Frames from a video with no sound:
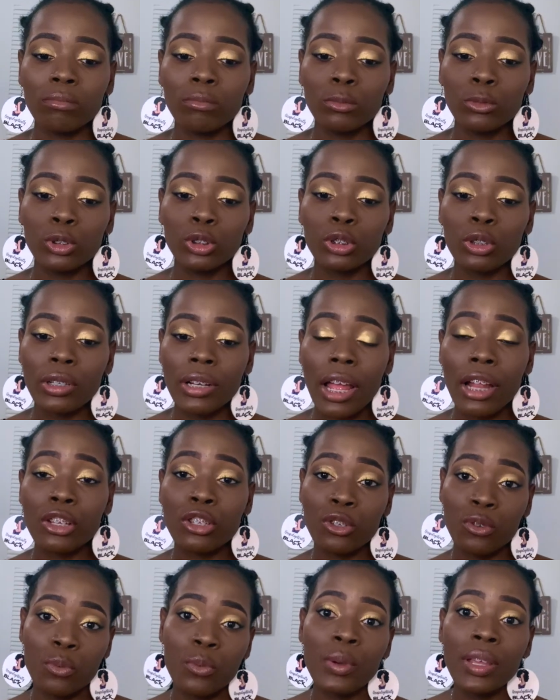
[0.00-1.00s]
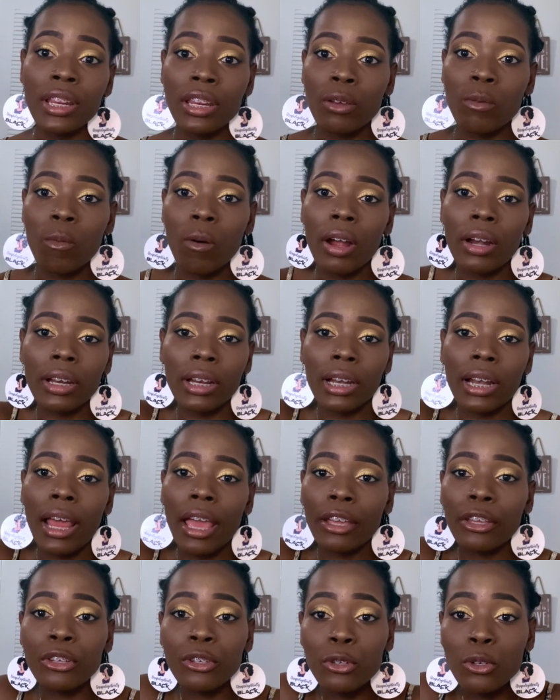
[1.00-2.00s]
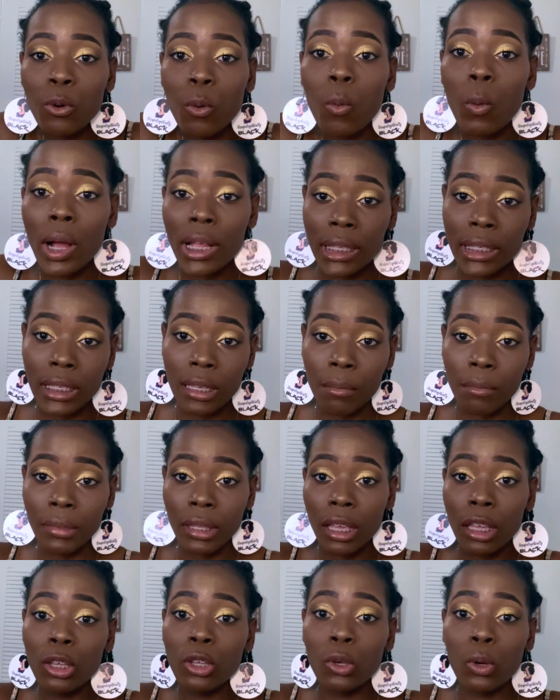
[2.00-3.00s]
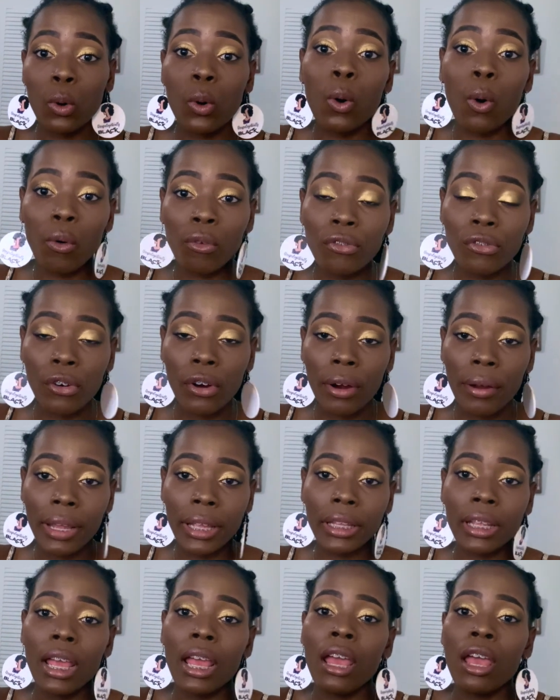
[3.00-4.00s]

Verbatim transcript: Show that you really want it. Like, you want something, you go for it.